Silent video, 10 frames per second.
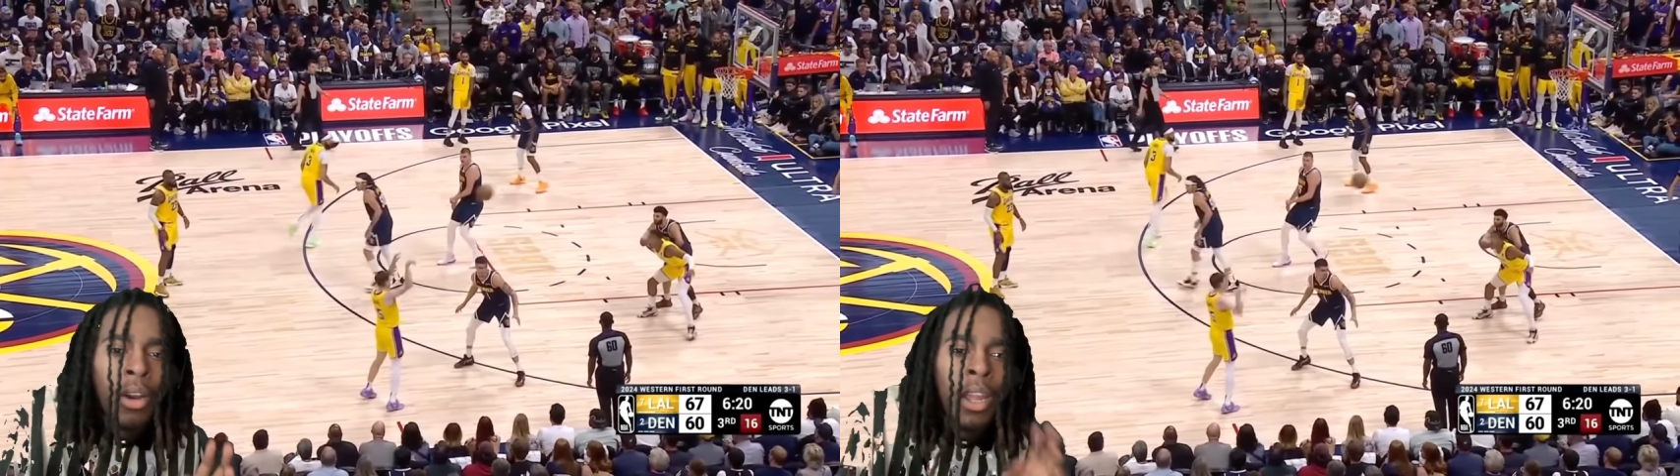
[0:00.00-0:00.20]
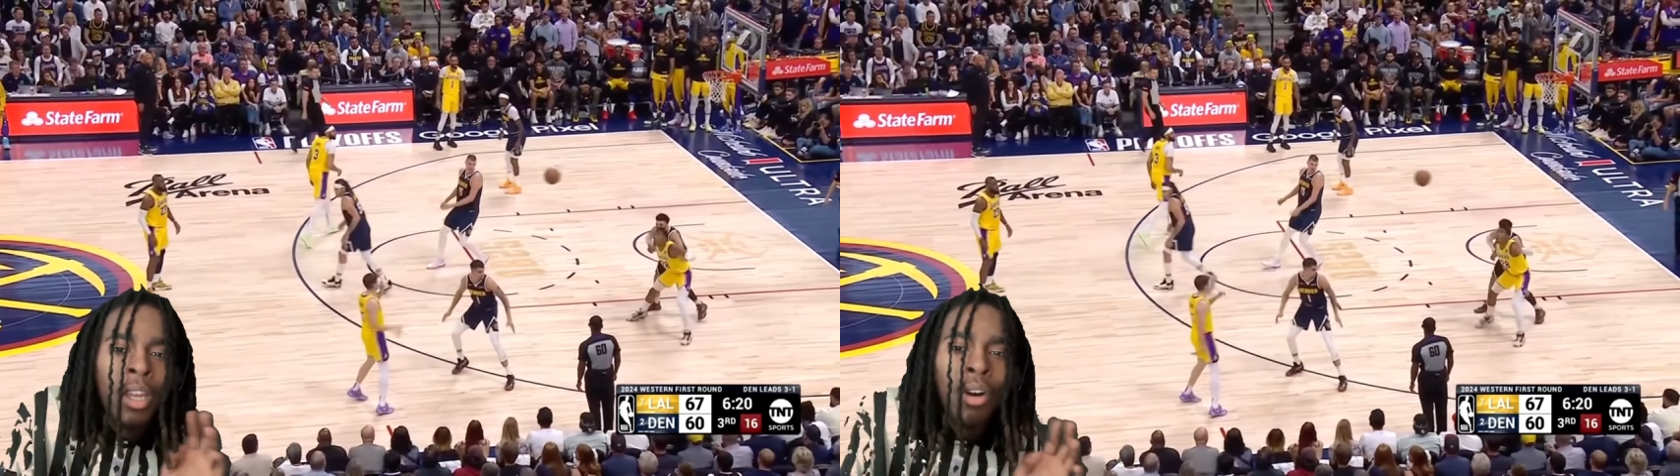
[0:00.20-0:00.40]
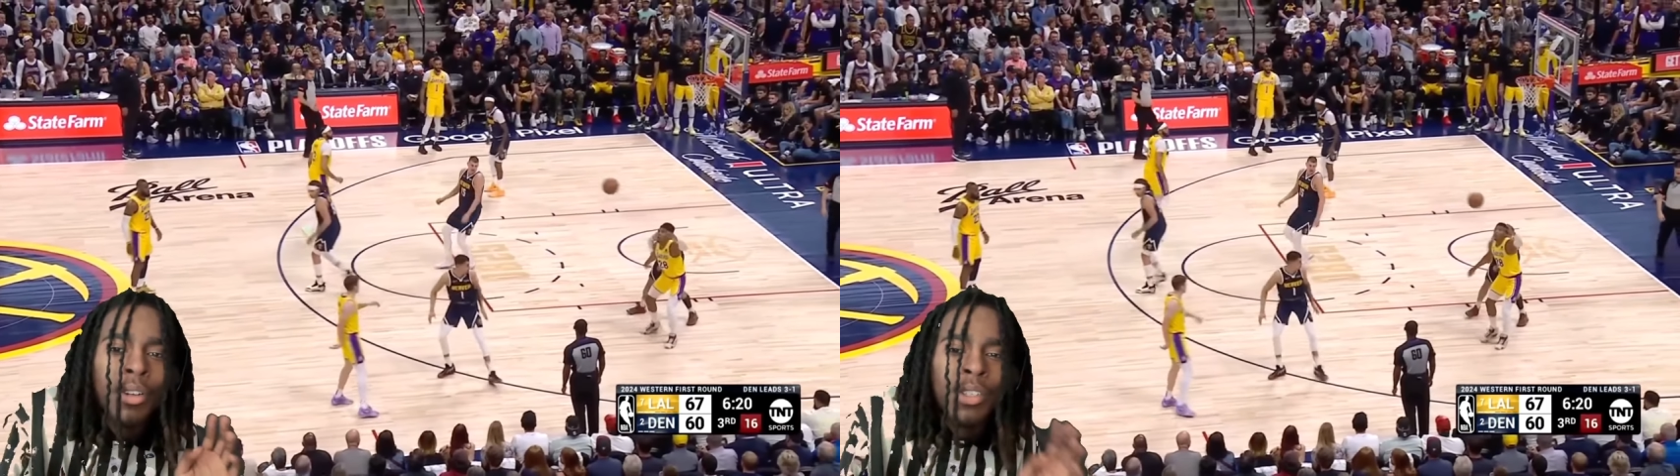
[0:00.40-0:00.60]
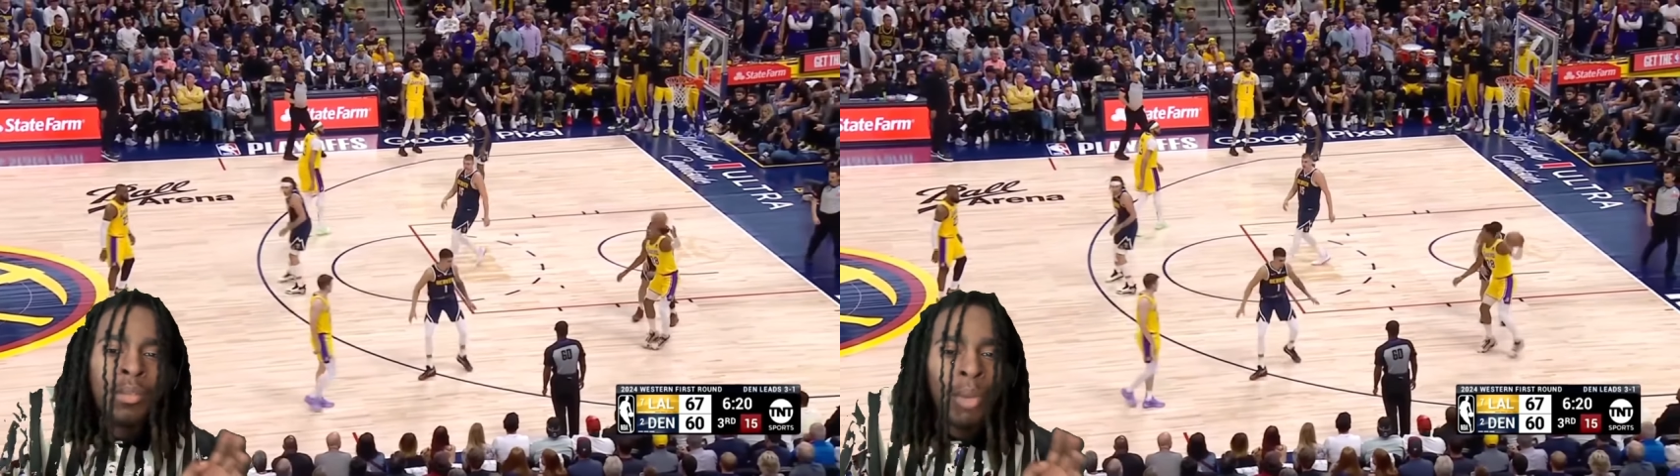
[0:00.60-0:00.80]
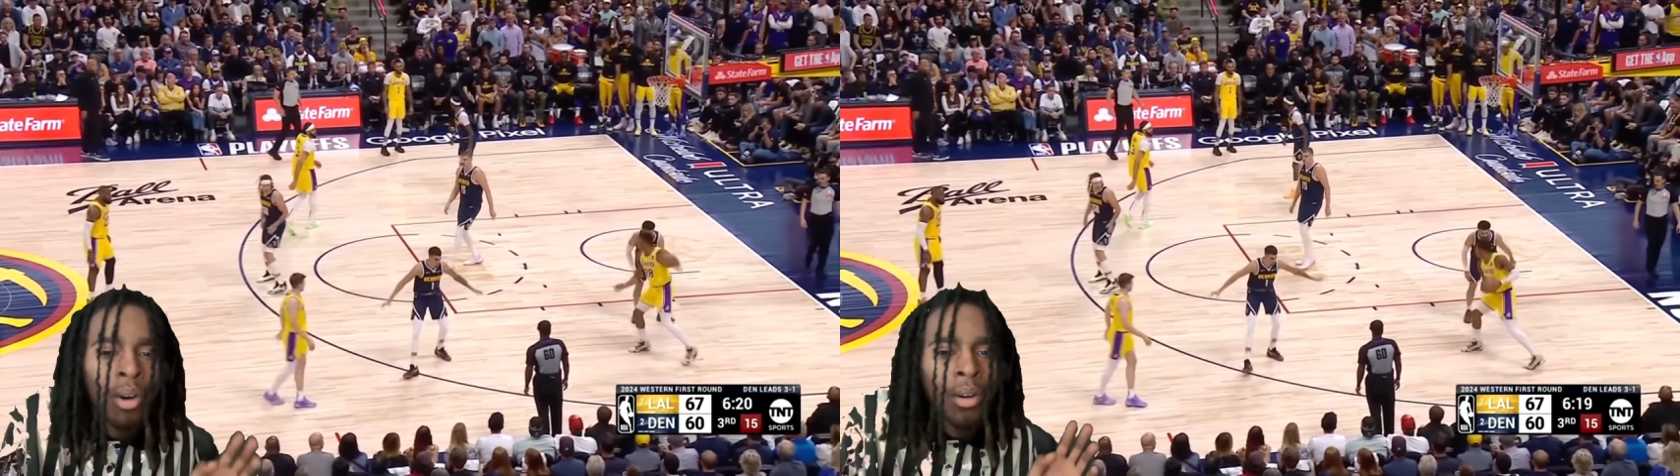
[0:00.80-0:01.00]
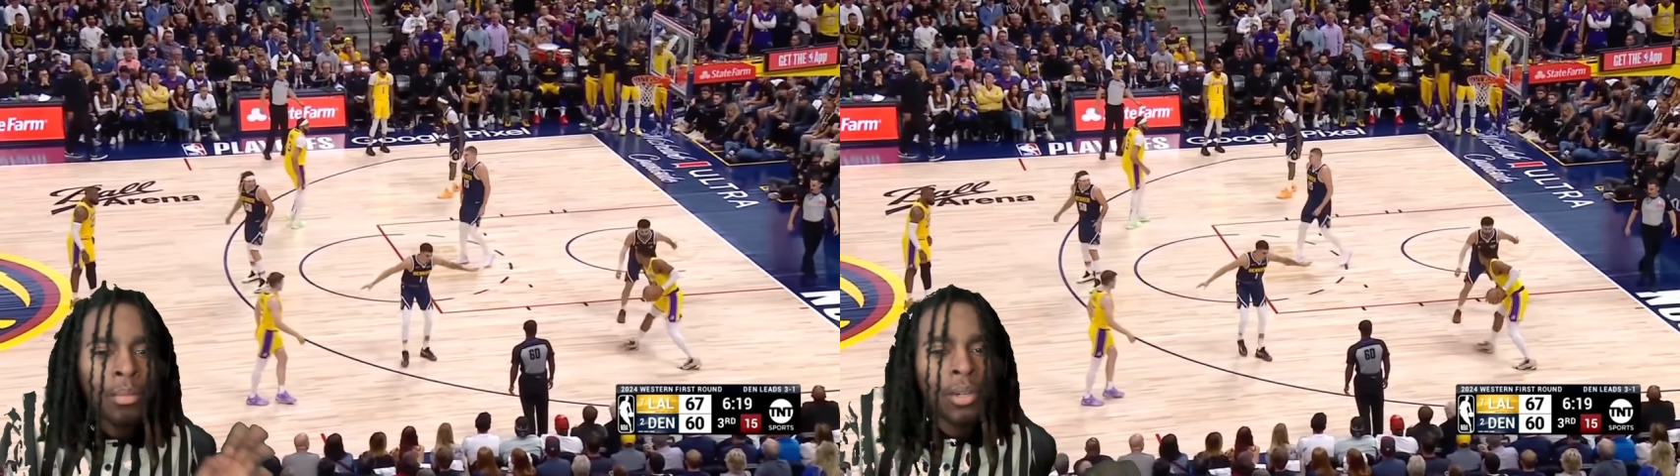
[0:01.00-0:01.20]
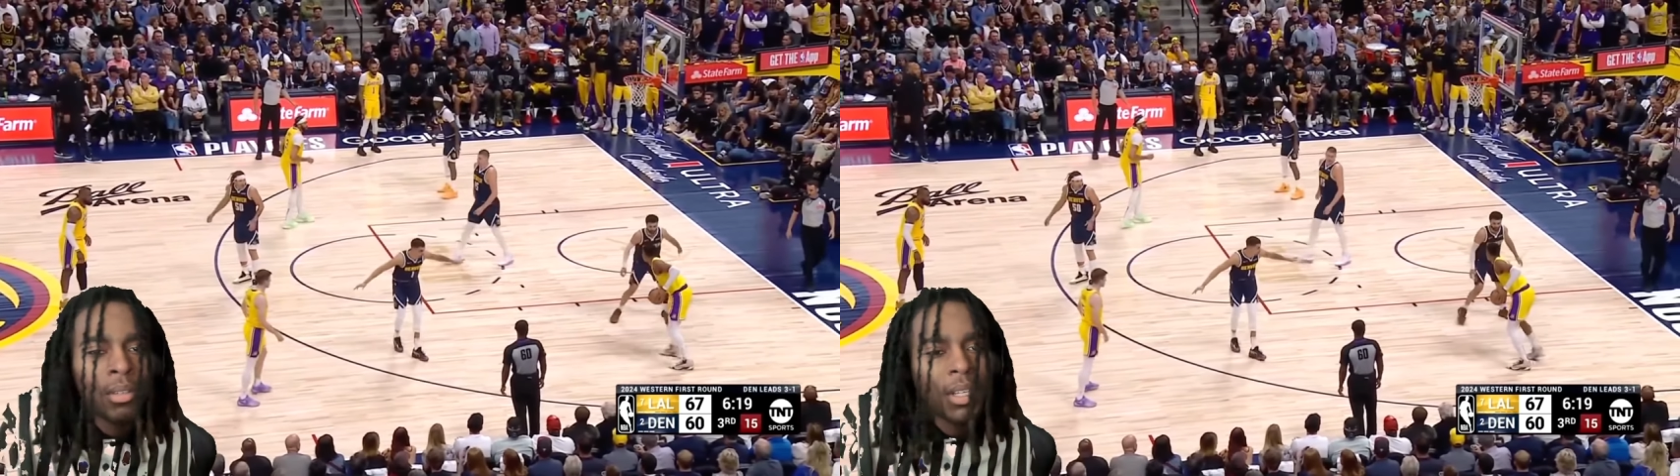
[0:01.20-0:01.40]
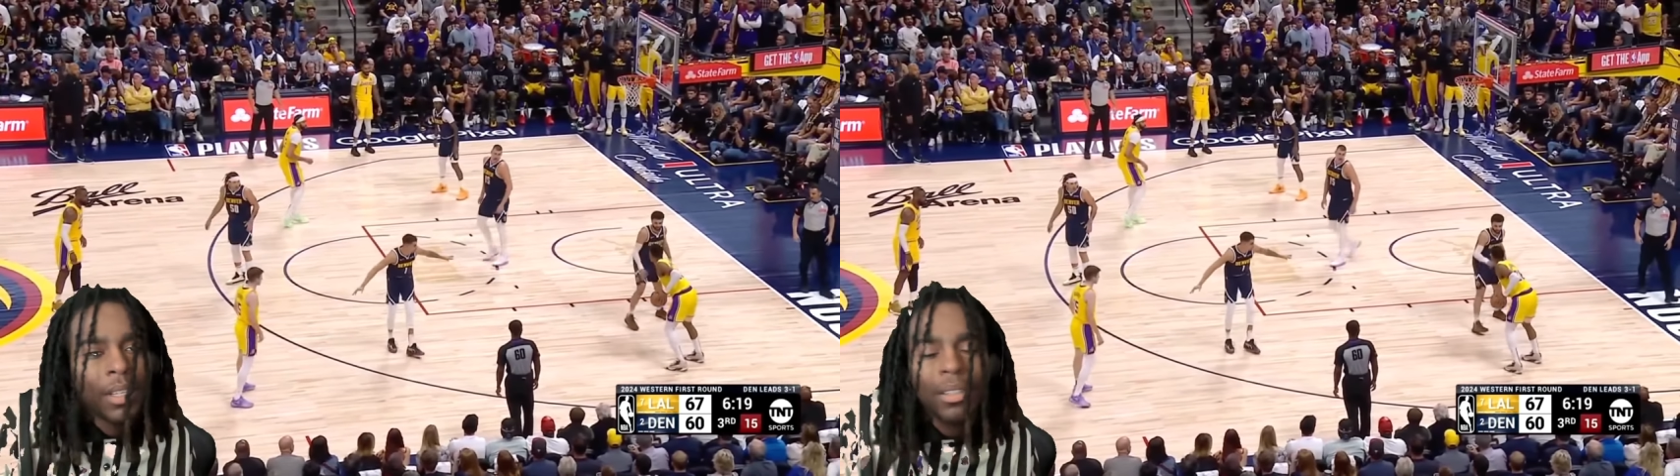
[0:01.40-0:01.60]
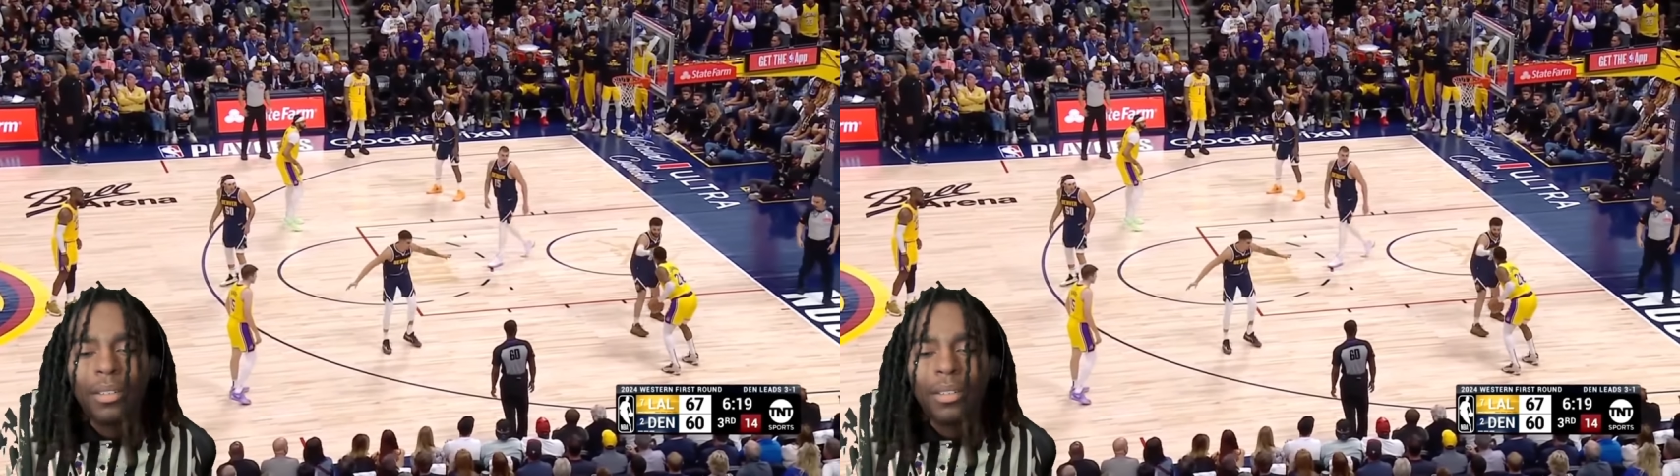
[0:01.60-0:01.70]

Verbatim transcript: AR is small, bro. Like.